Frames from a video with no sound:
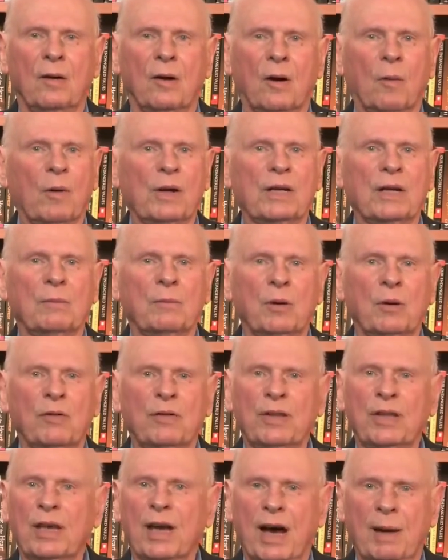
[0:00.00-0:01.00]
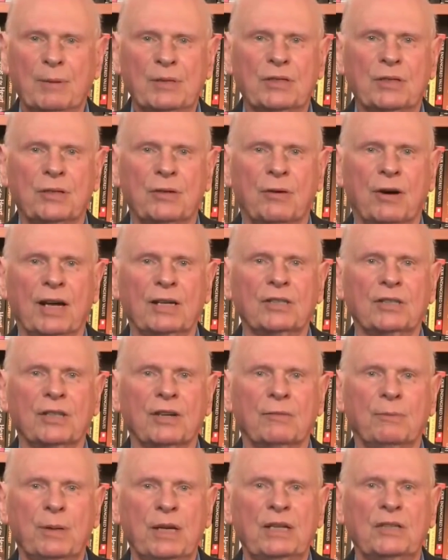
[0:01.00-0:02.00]
or we can move in the opposite direction
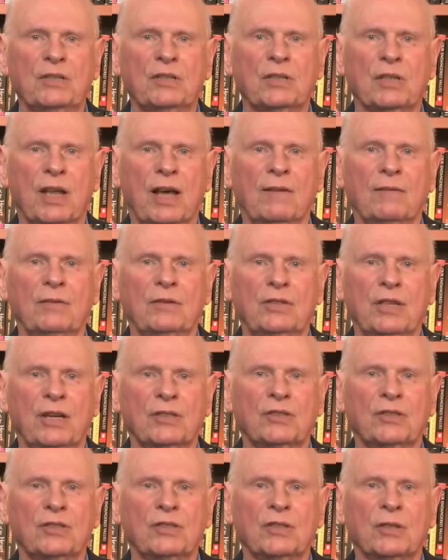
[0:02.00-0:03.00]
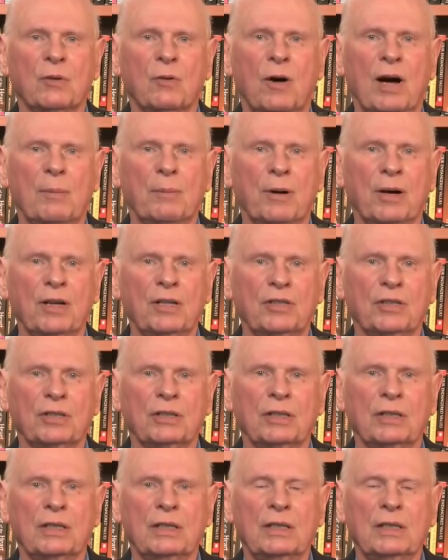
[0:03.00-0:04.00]
of peace, love, justice, and cooperation
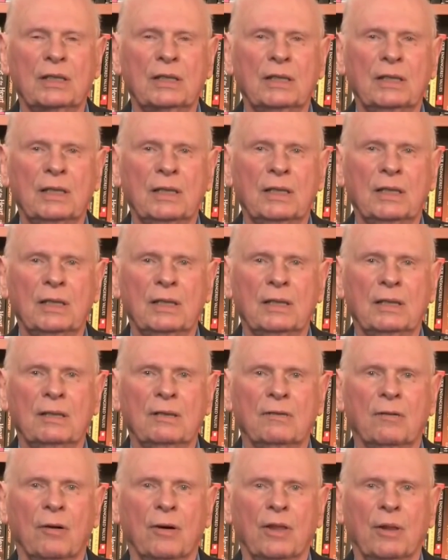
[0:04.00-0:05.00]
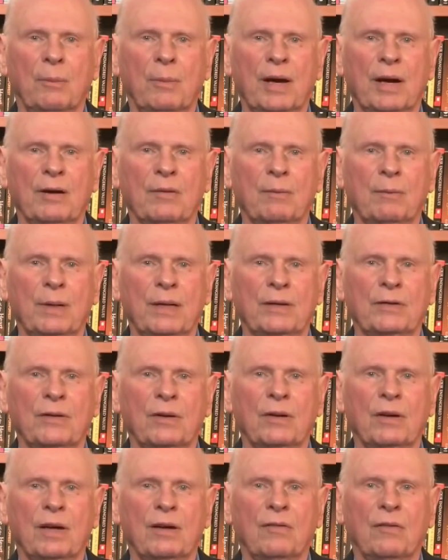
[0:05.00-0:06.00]
for the betterment
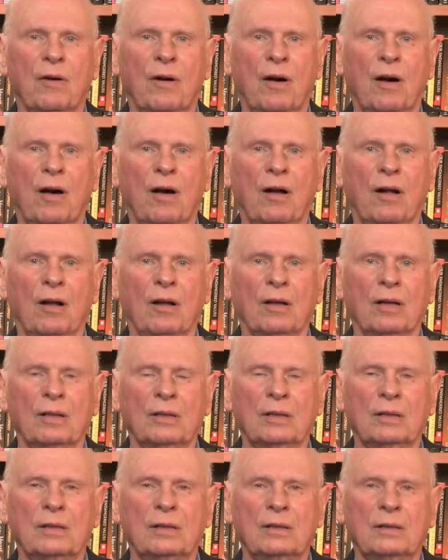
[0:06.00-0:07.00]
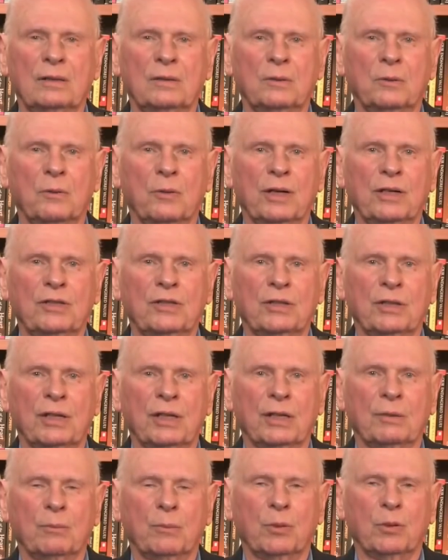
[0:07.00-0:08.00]
of all, rich
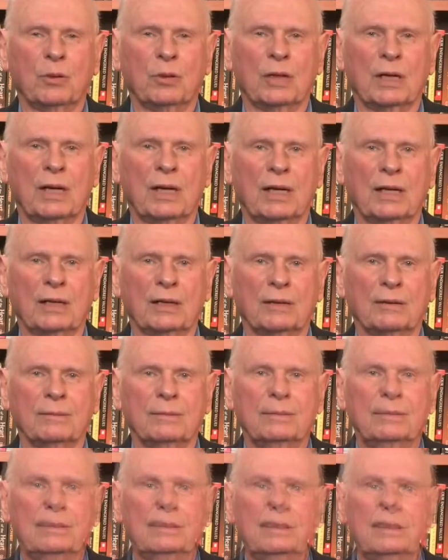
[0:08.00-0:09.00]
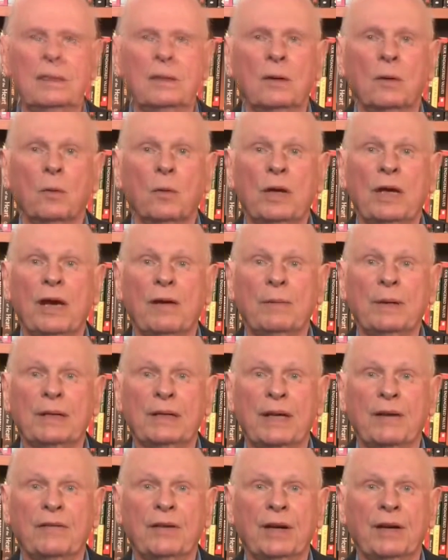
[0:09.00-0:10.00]
and poor alike. We have been
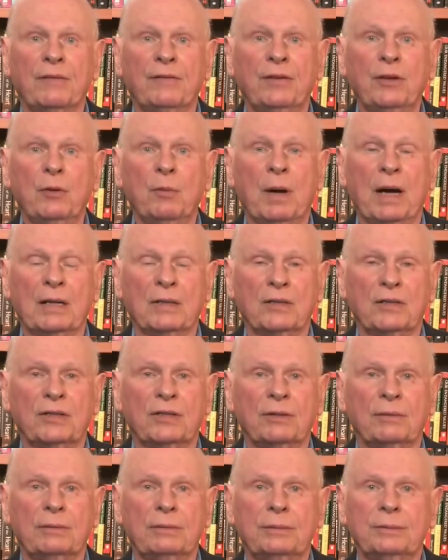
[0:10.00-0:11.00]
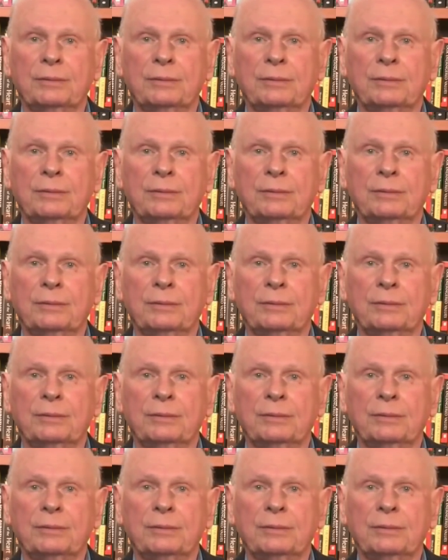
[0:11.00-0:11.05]
given a few months,